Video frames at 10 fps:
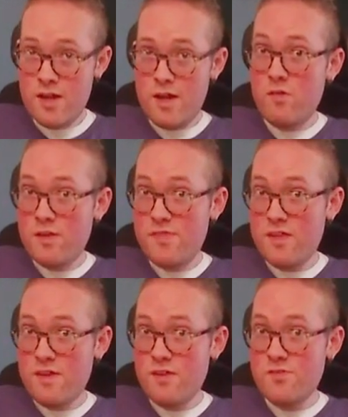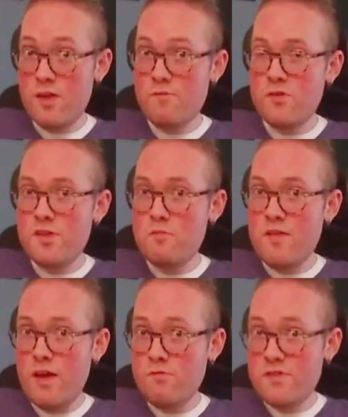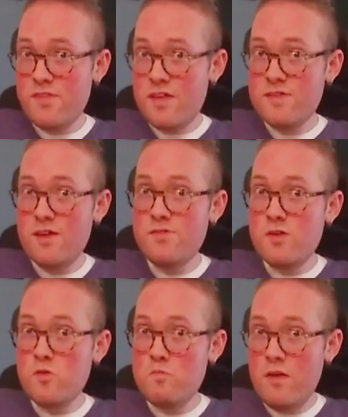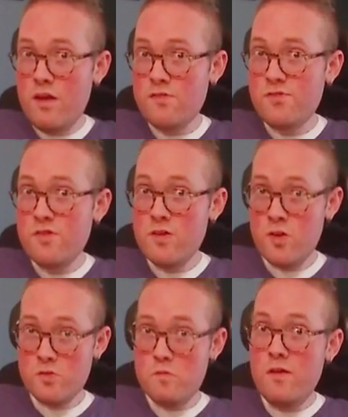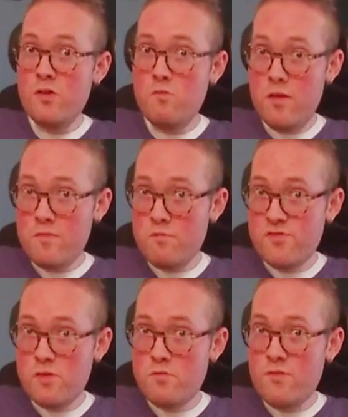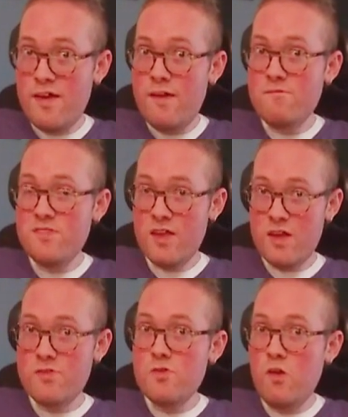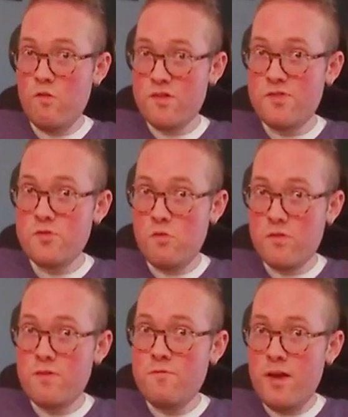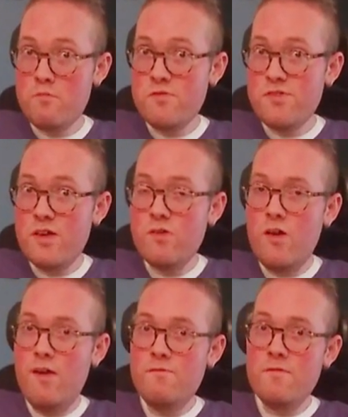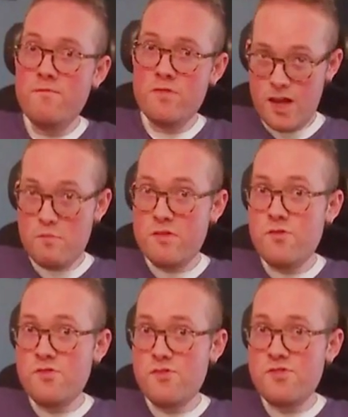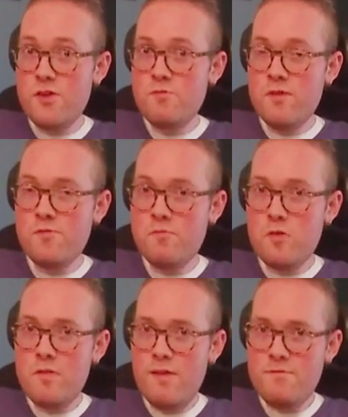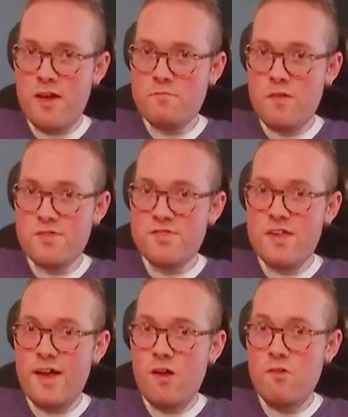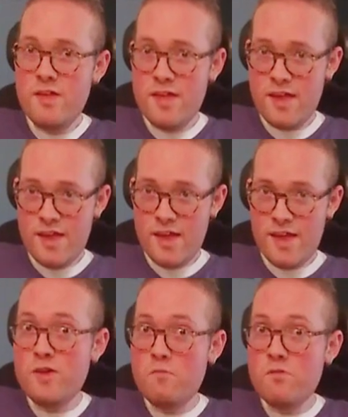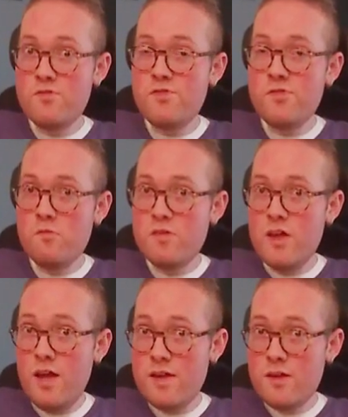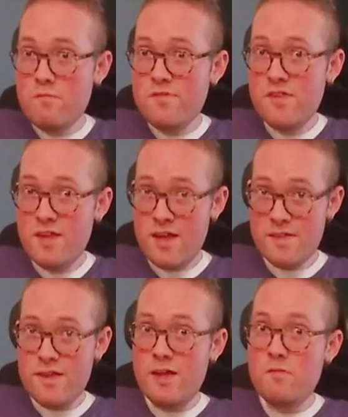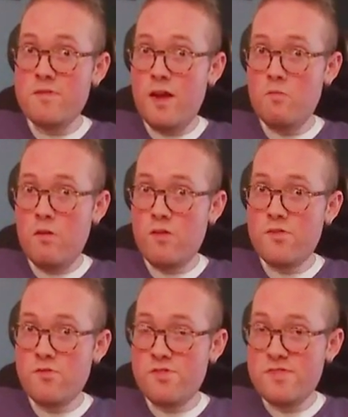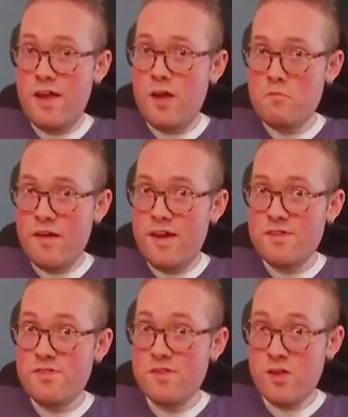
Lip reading: The great thing is, if you keep everything that's in your box, no matter what membership you have, it's always 25% off. I've been using Stitch Fix for about 5 months now, and I've purchased so many items that I'm now part of their Style Pass,